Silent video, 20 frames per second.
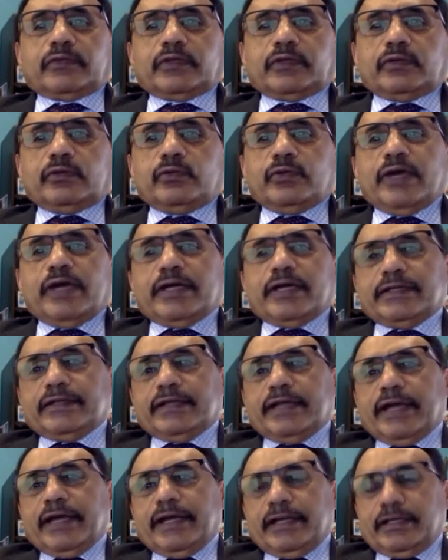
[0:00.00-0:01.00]
we are in the
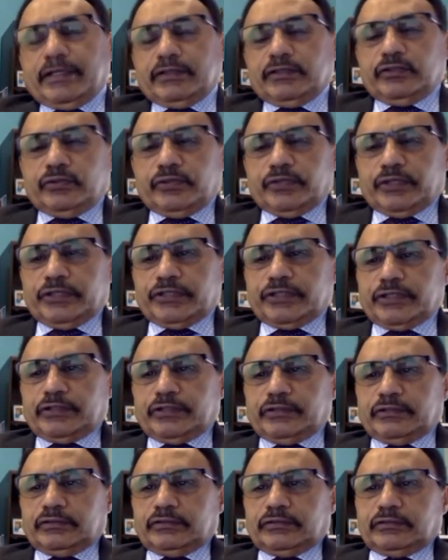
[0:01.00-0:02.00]
higher
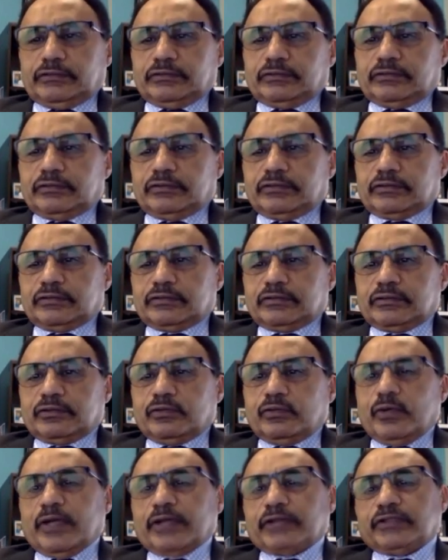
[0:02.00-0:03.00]
education,
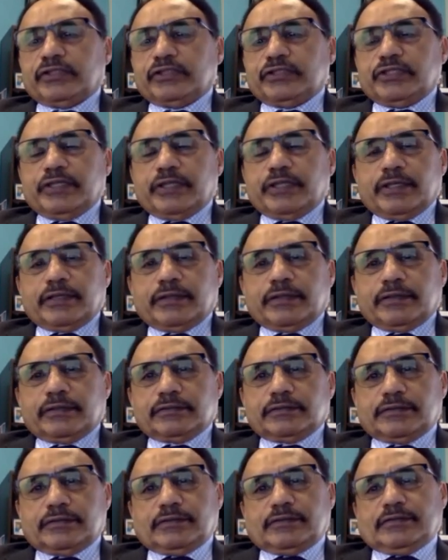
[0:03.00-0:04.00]
we are teaching
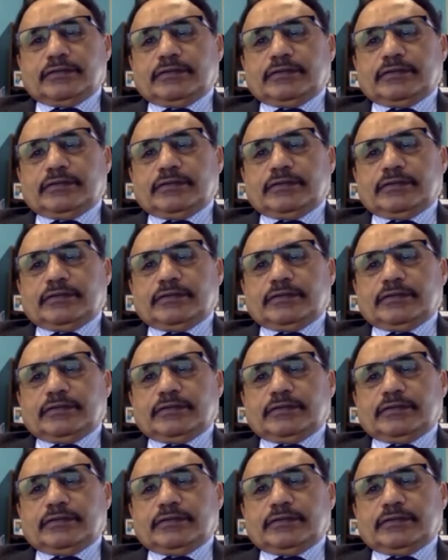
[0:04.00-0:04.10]
adults.